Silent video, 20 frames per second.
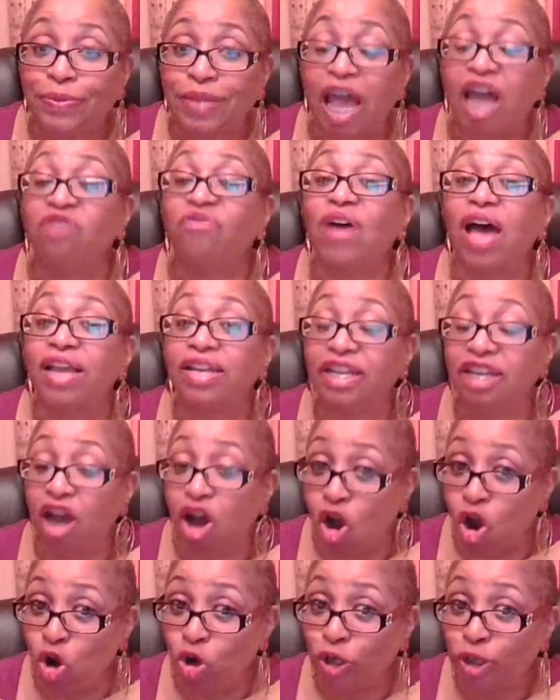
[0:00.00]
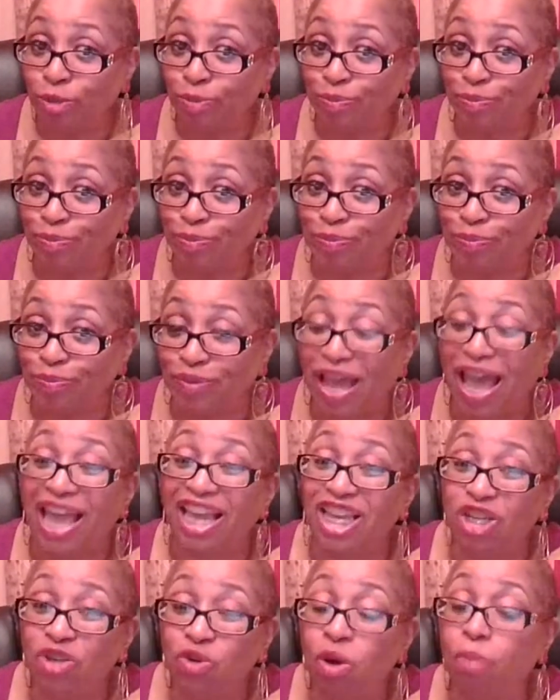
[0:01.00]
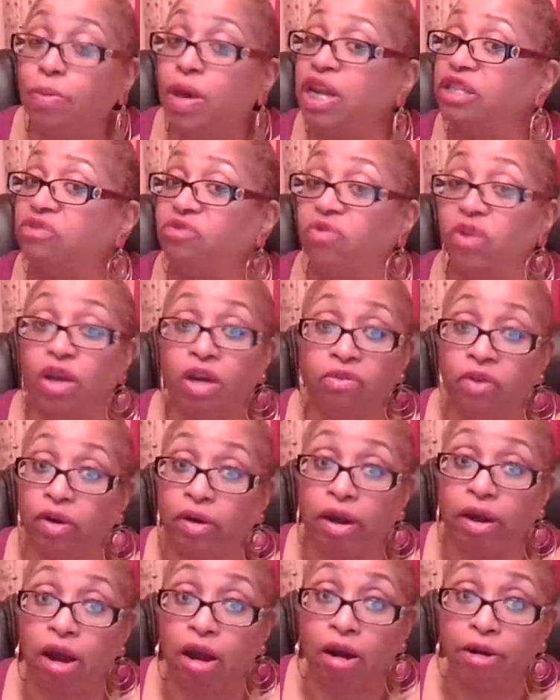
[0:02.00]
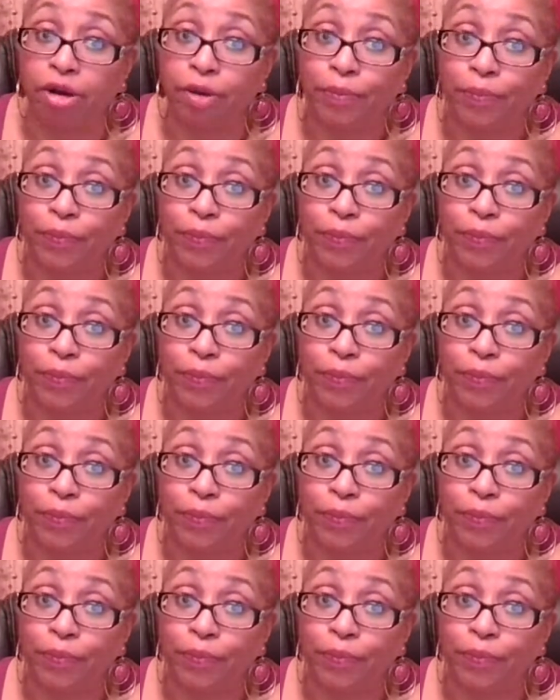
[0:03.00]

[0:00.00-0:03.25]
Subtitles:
I find it hard. I can do it, but it's very, very hard.